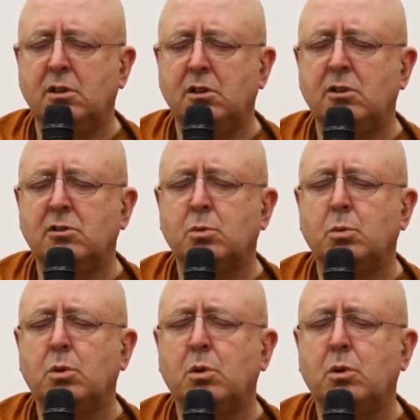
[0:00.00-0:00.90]
And it's
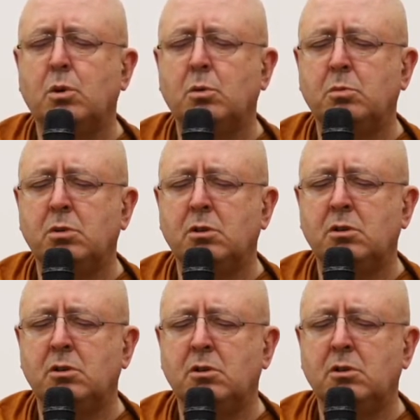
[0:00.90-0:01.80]
warm,
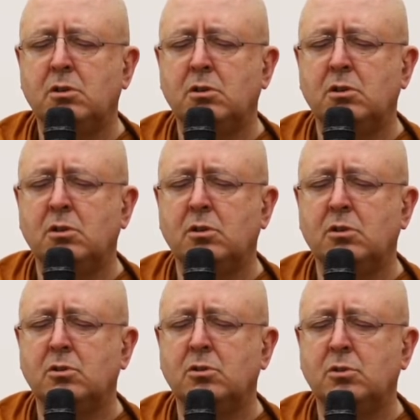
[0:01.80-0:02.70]

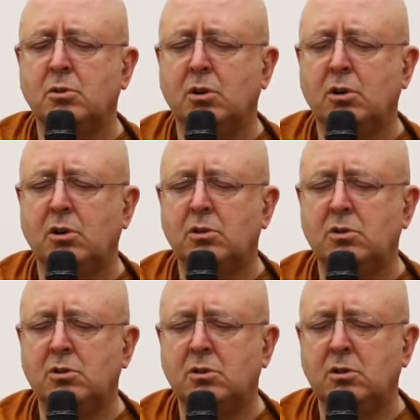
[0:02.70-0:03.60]
not too hot,
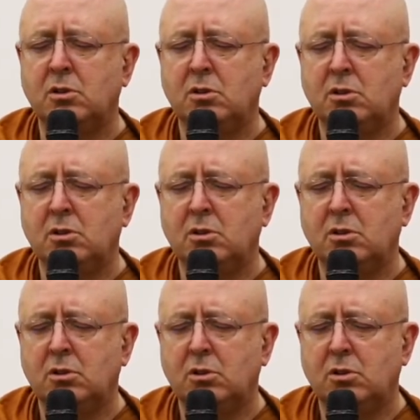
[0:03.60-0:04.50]

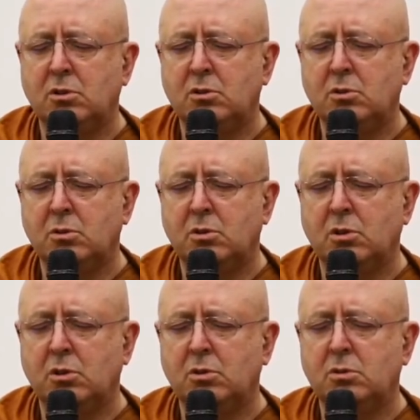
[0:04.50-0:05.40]
not too
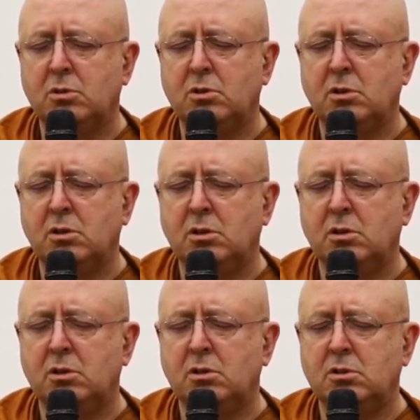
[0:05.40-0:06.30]
cold,
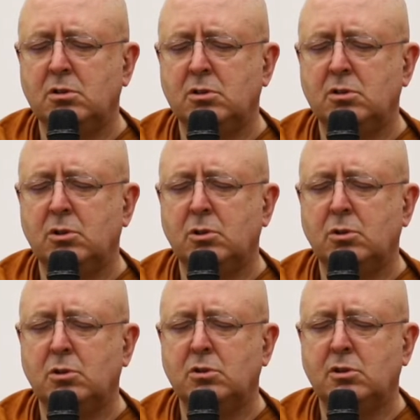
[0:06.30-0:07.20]
just
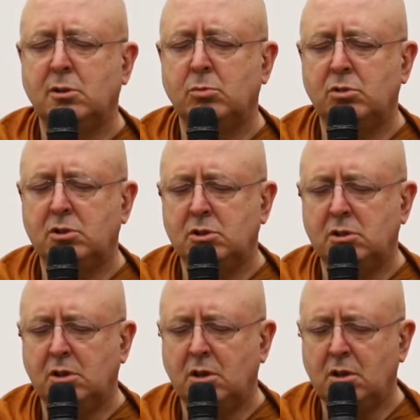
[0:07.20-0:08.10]
your
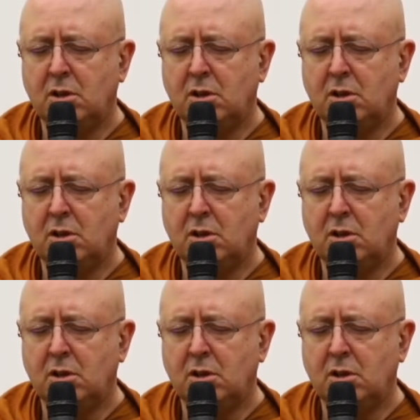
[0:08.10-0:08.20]
temperature.